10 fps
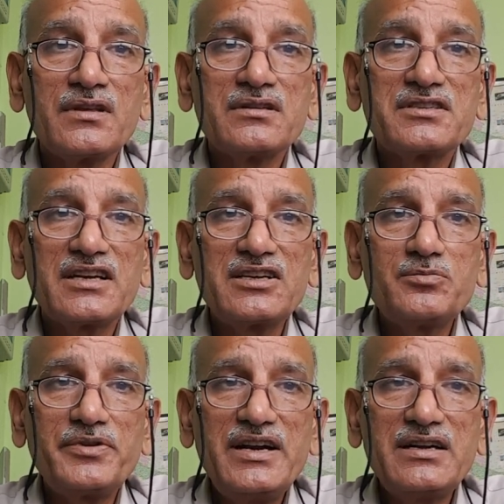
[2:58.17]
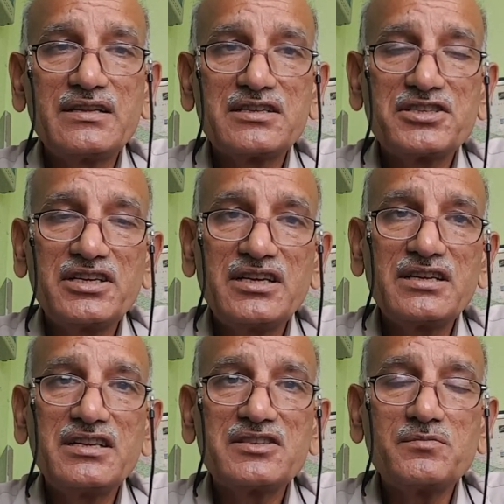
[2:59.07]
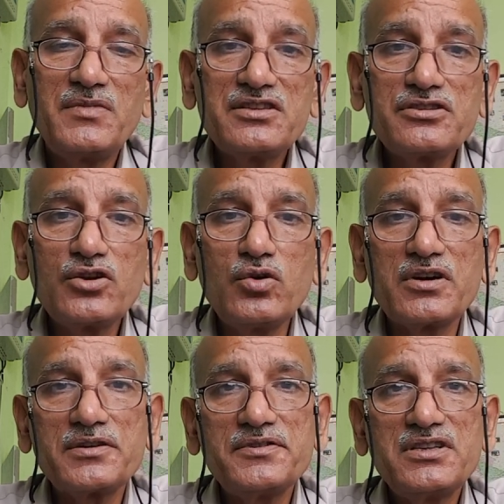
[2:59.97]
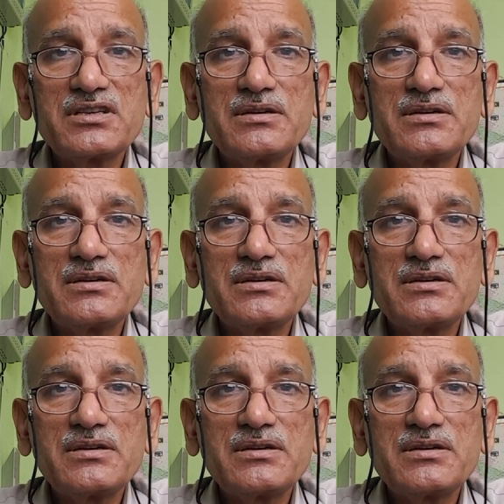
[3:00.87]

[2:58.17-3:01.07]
Second point, the share is much lower in